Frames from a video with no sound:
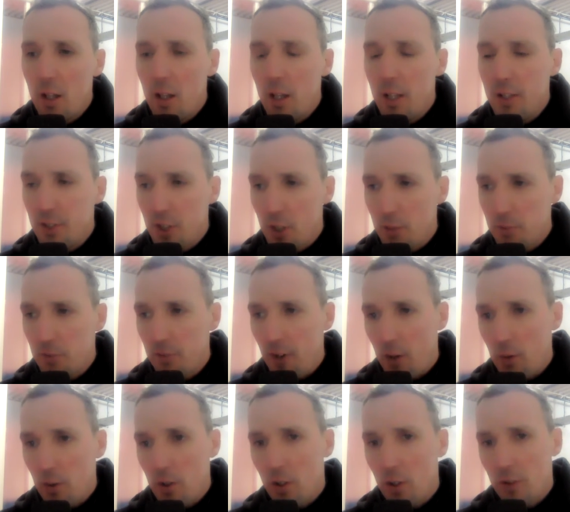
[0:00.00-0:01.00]
In terms of
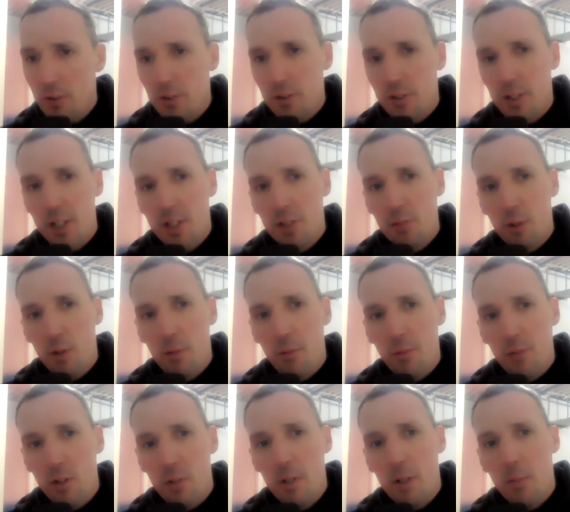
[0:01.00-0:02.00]
our consultations, where we've
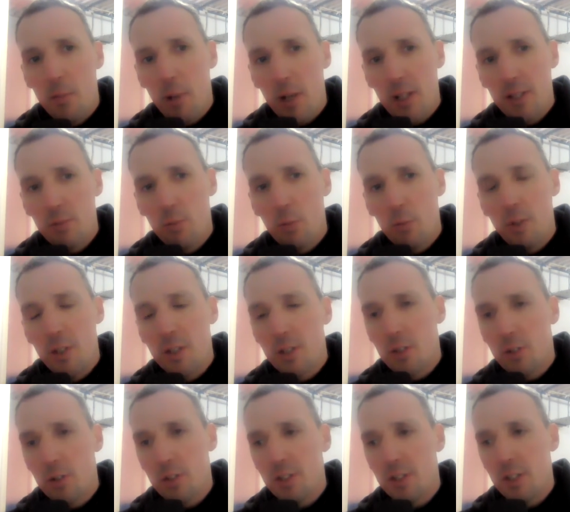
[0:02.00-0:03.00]
done them in the past, what we
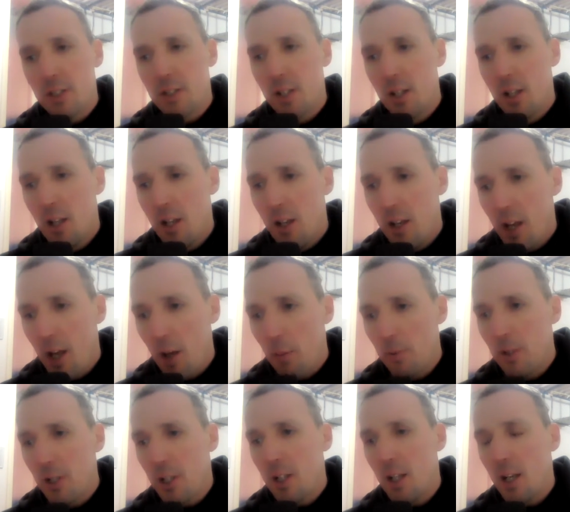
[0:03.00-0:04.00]
discussed is
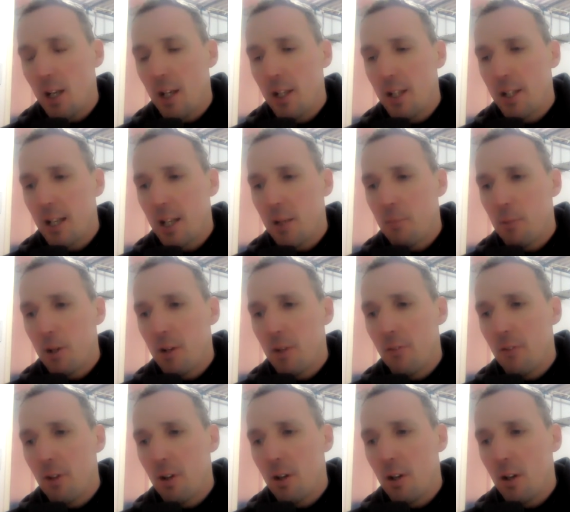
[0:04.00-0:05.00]
helping the client get a bit
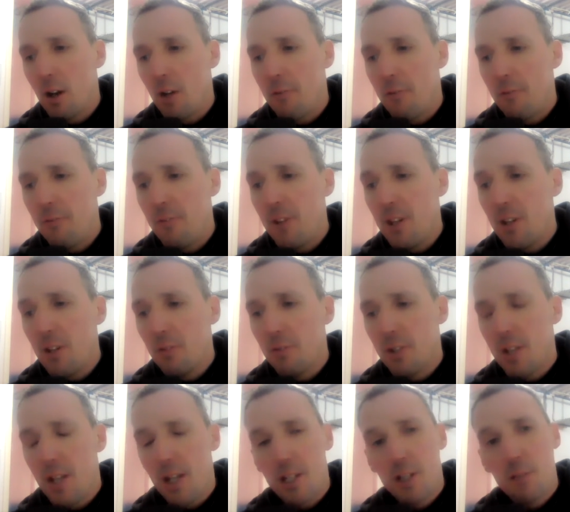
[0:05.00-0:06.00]
of a feel for
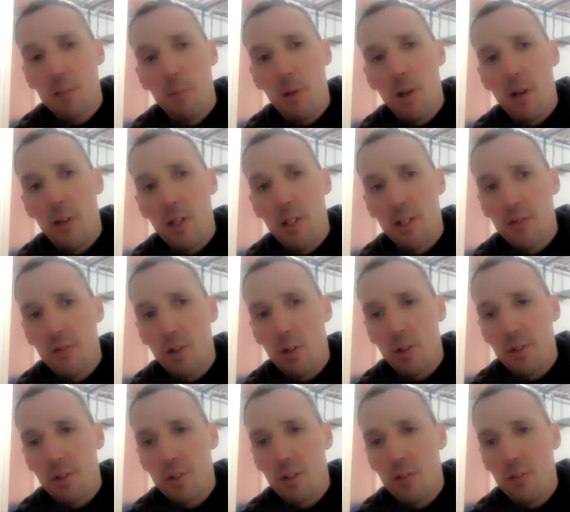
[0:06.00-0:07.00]
the experience of
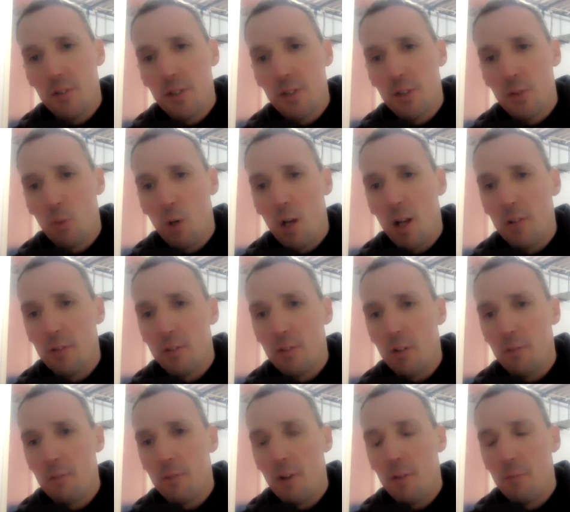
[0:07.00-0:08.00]
your service as well.
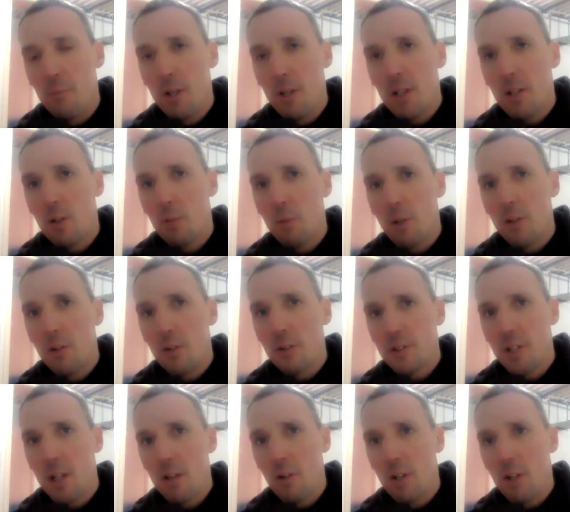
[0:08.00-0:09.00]
So I've made a couple of
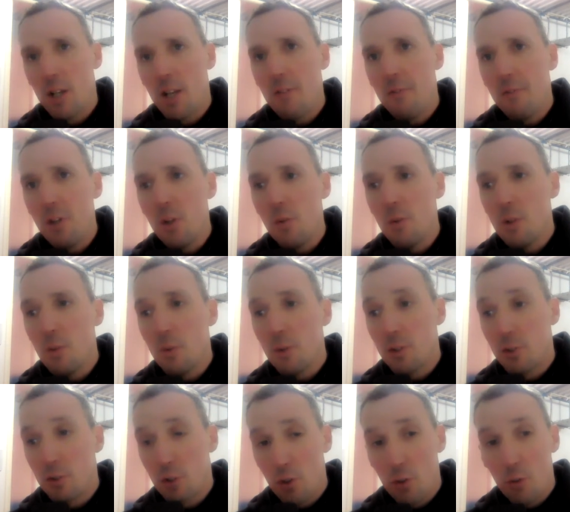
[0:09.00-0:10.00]
notes here on, if you do a
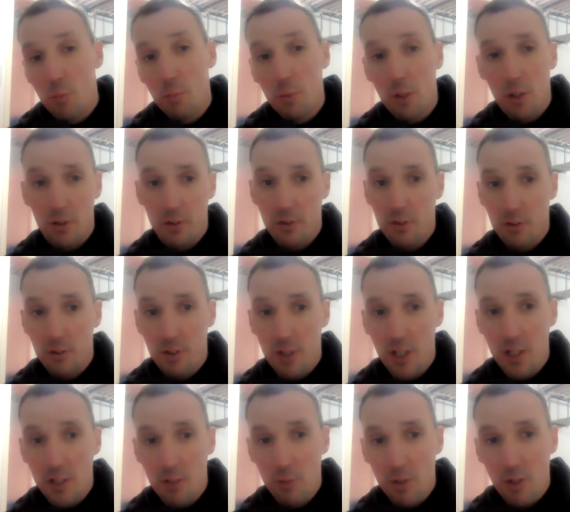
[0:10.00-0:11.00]
Zoom
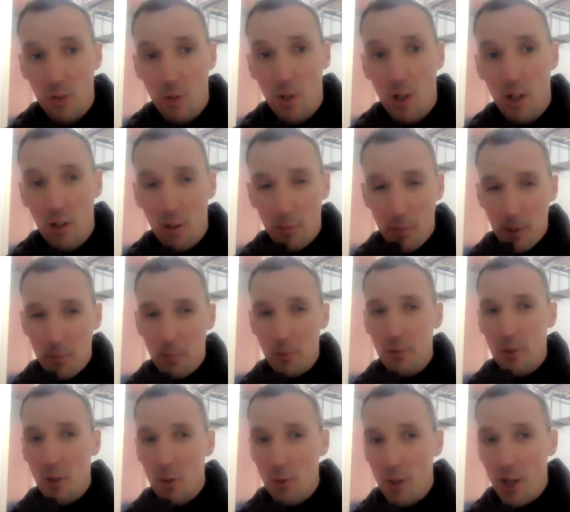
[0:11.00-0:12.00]
consultation, which quite a lot of people
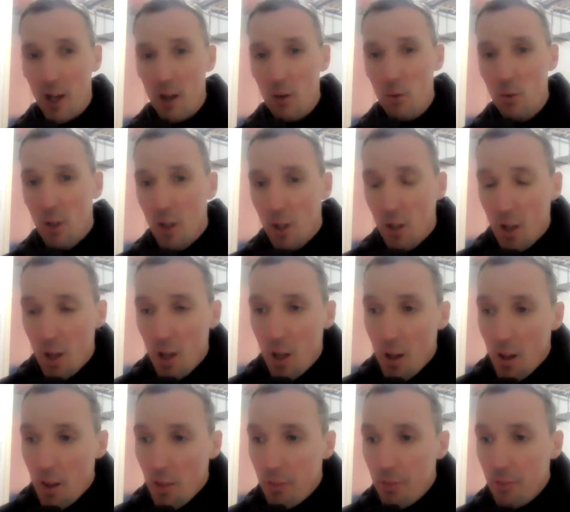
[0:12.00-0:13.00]
do now,
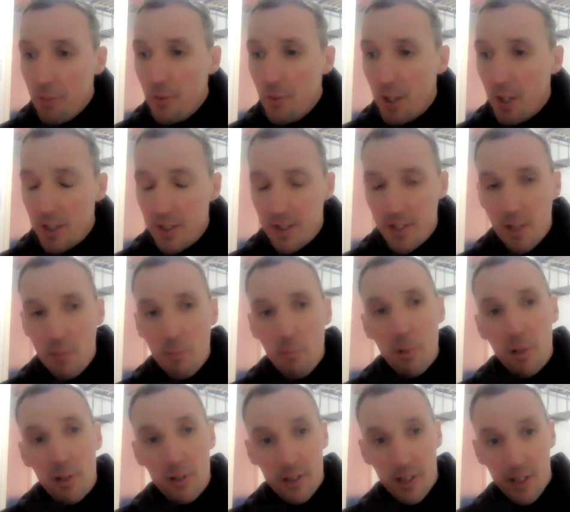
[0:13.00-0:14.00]
consider
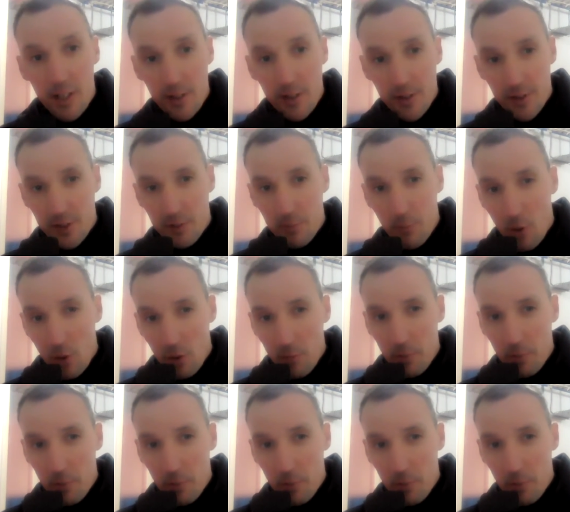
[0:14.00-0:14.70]
building in a small